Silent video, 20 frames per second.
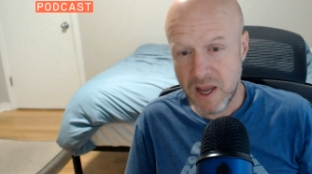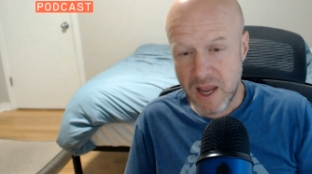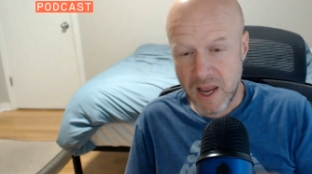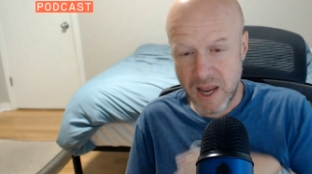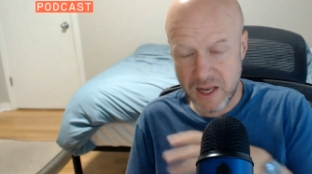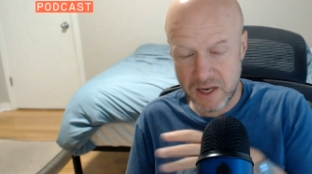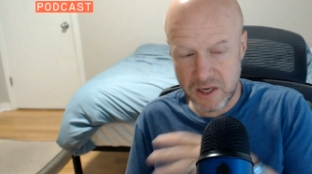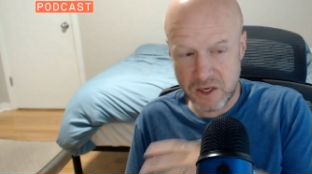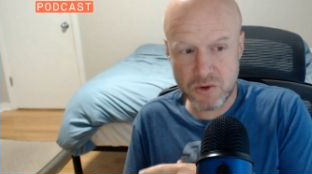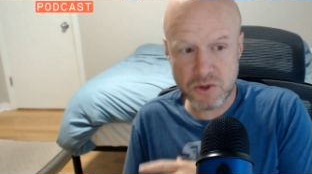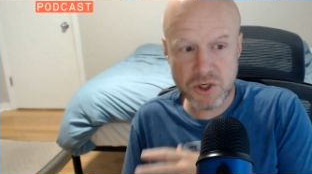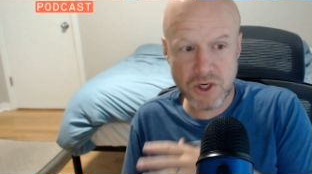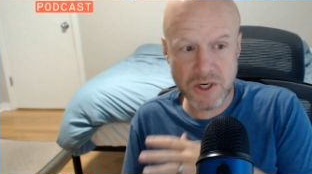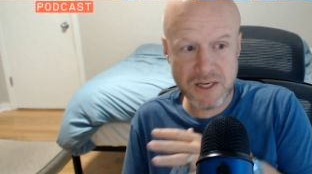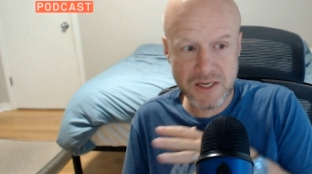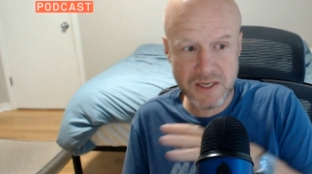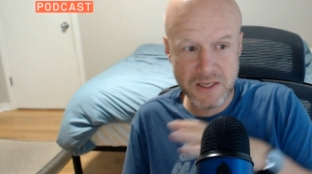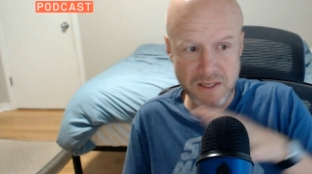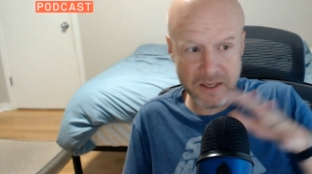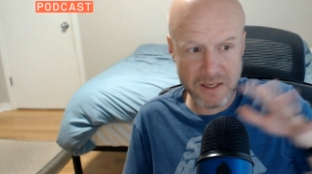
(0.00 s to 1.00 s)
And
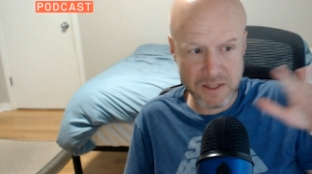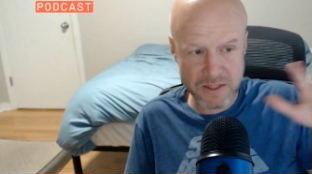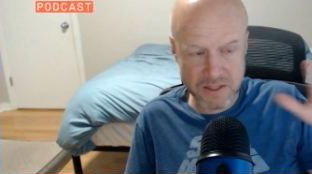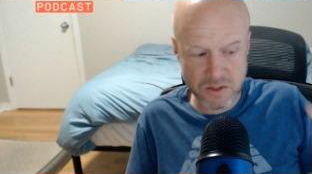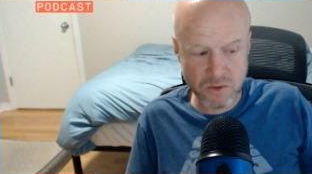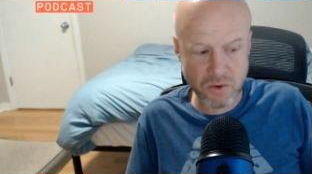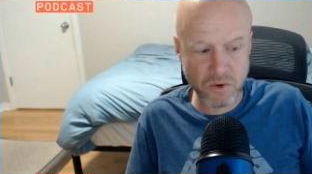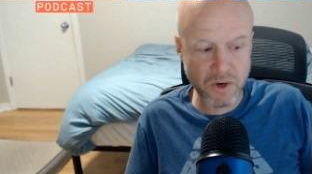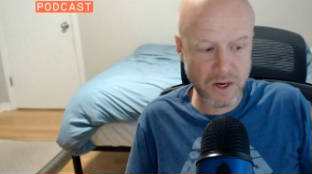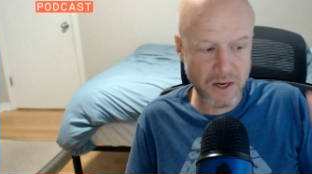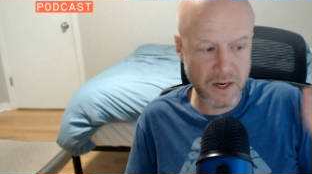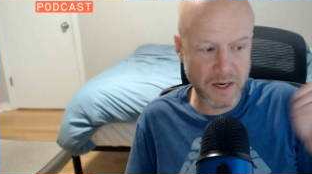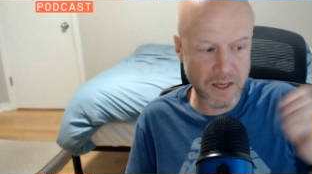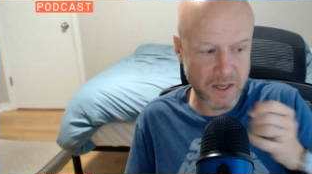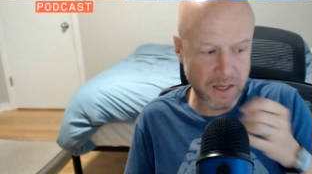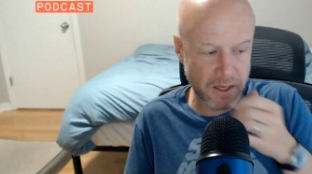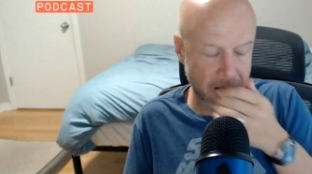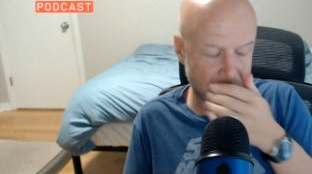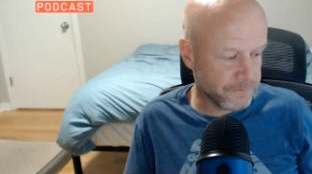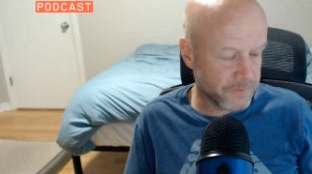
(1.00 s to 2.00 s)
usually,
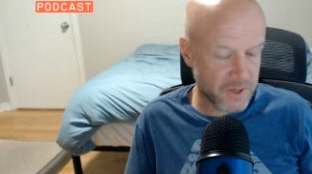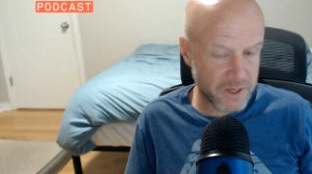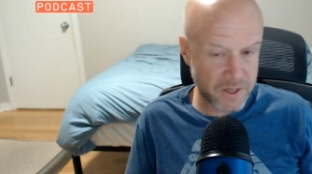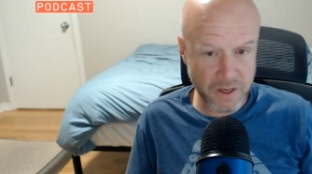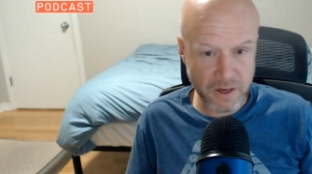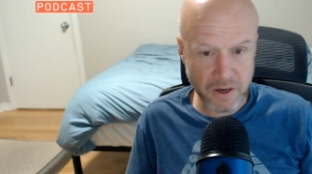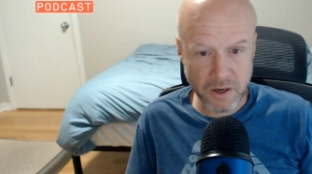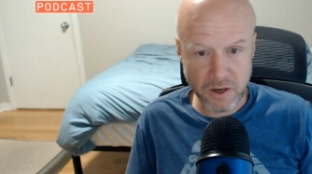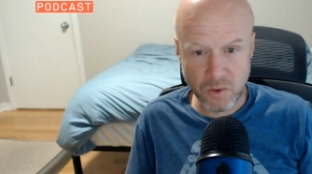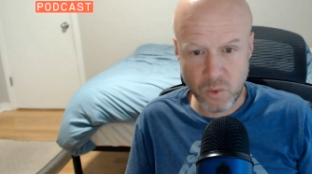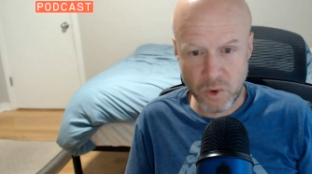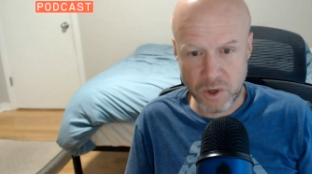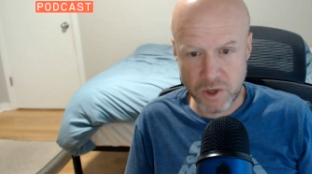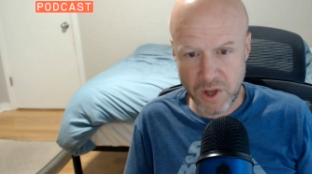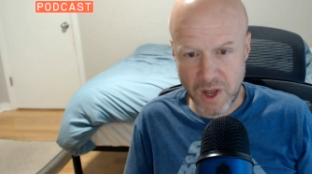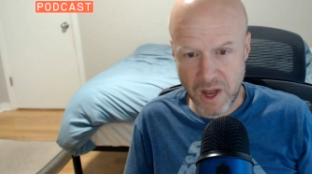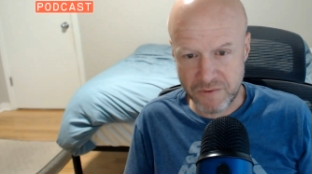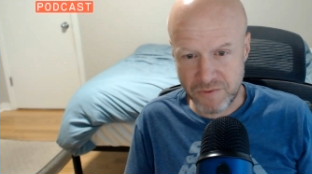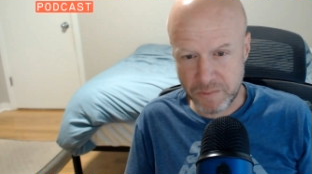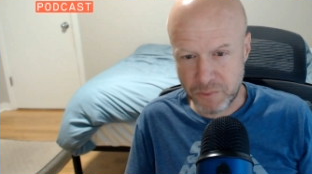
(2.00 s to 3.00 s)
historically, year when you
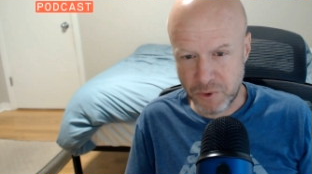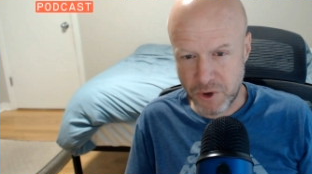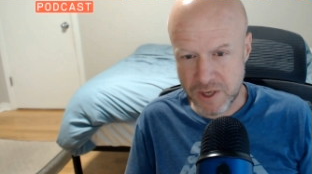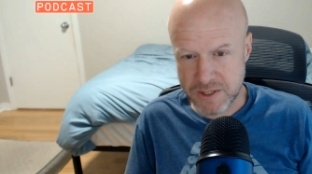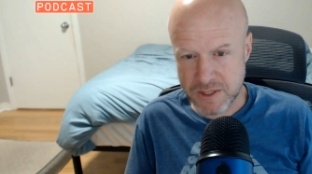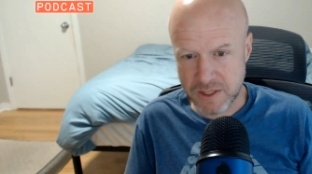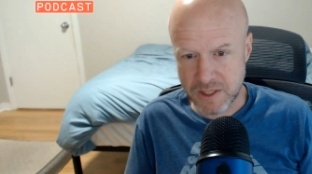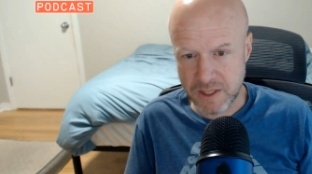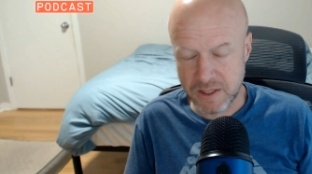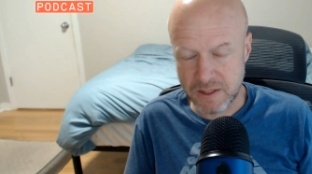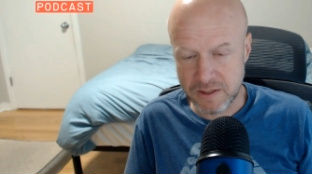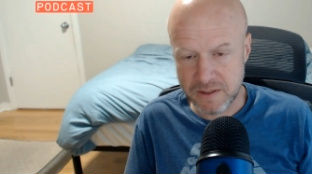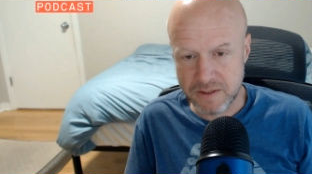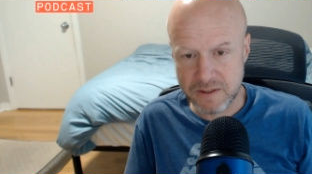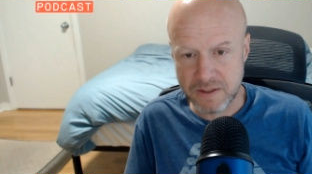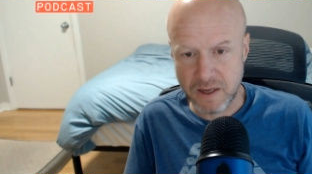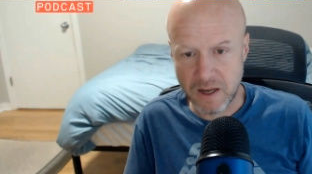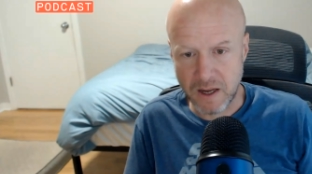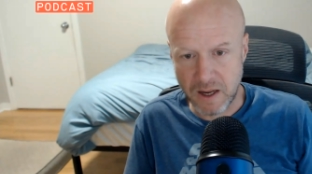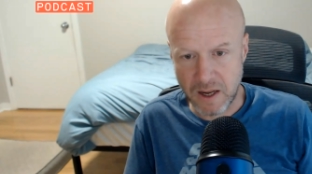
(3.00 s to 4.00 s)
have a president
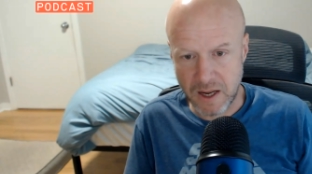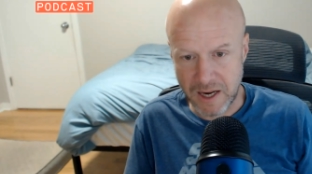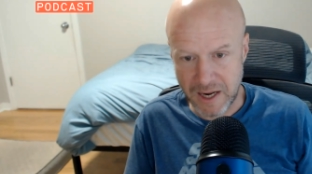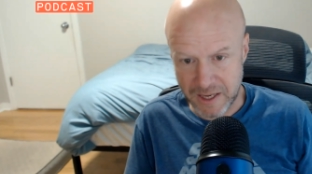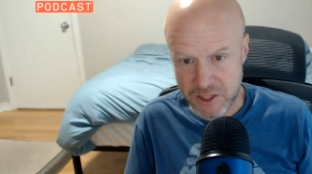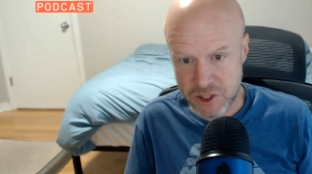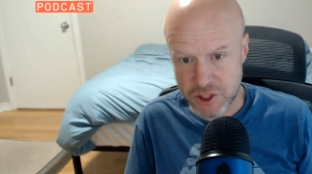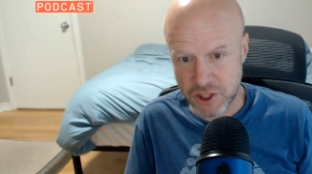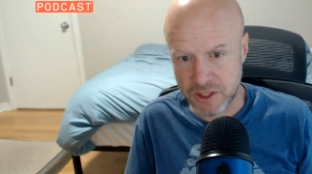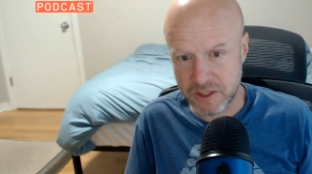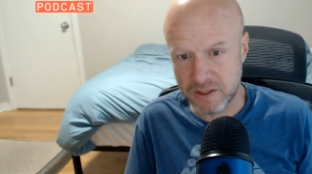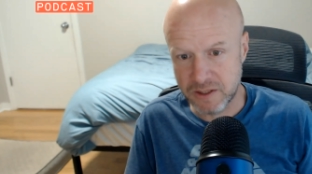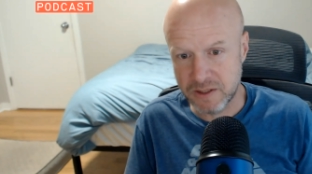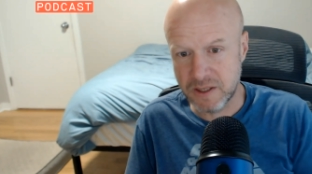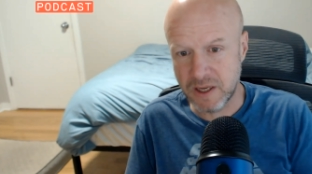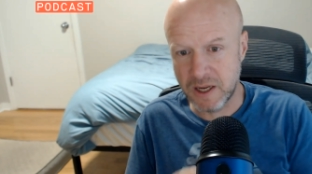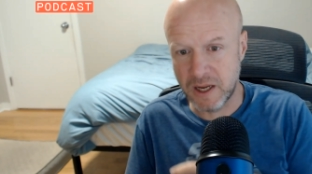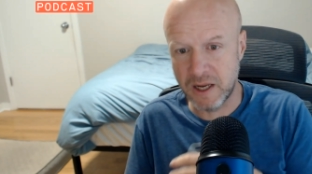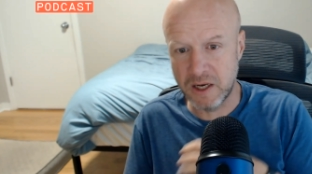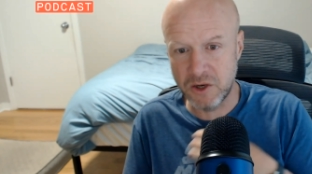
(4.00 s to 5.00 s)
uh, election,
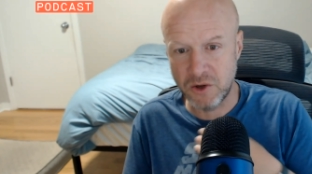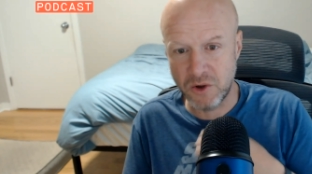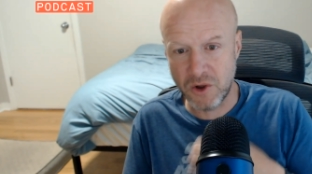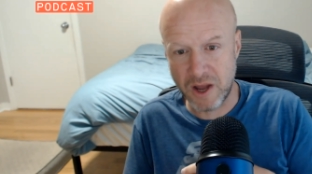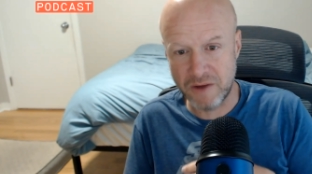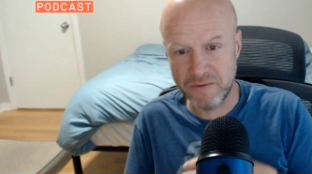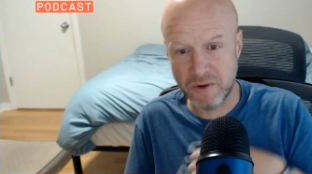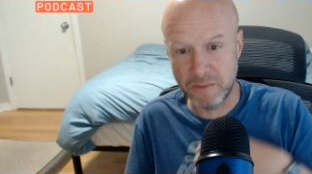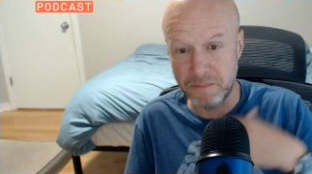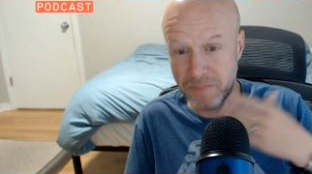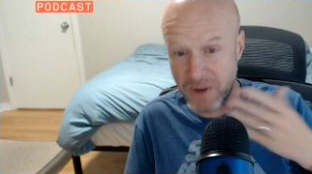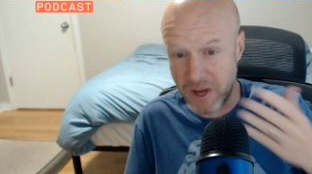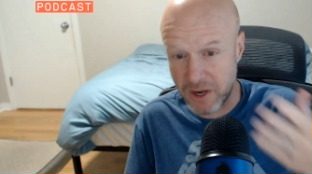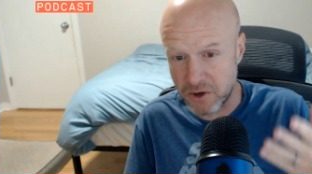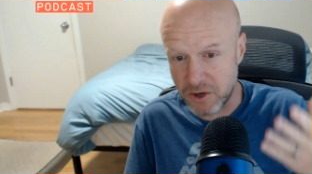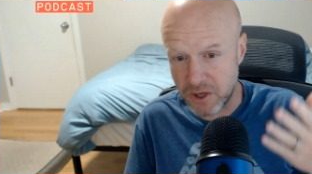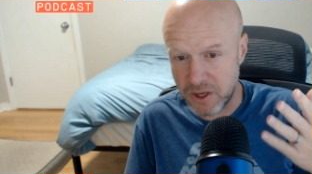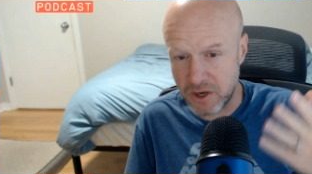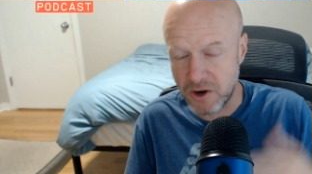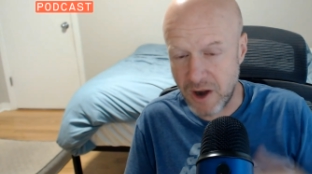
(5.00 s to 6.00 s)
then you have a better
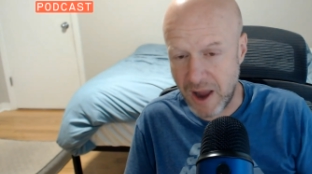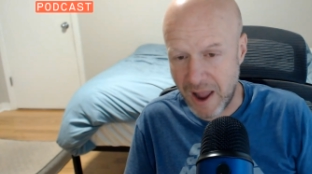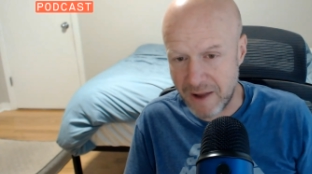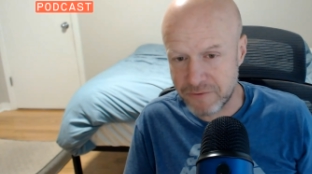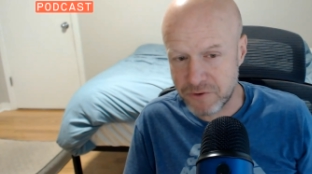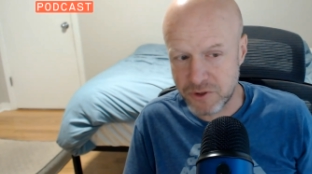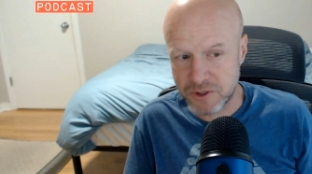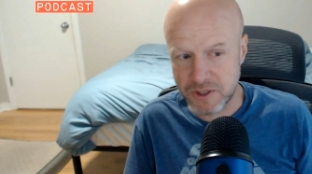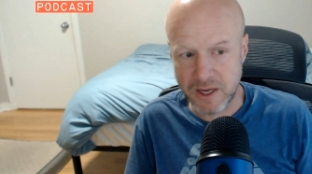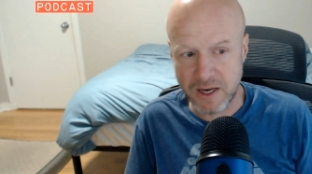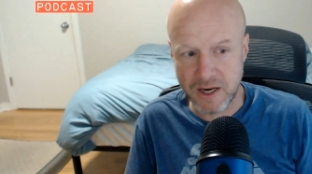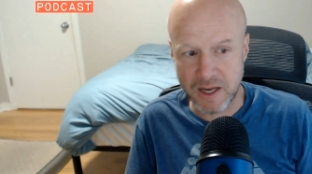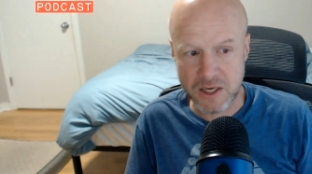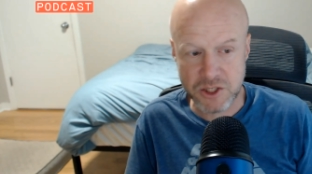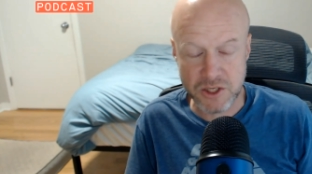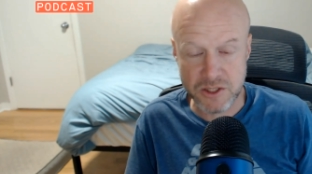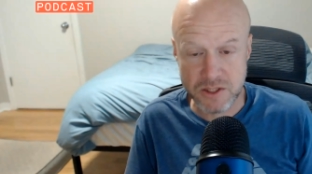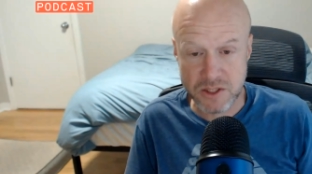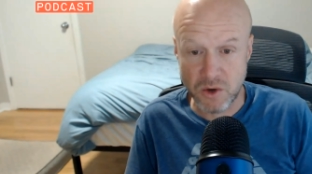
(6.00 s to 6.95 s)
year after the election.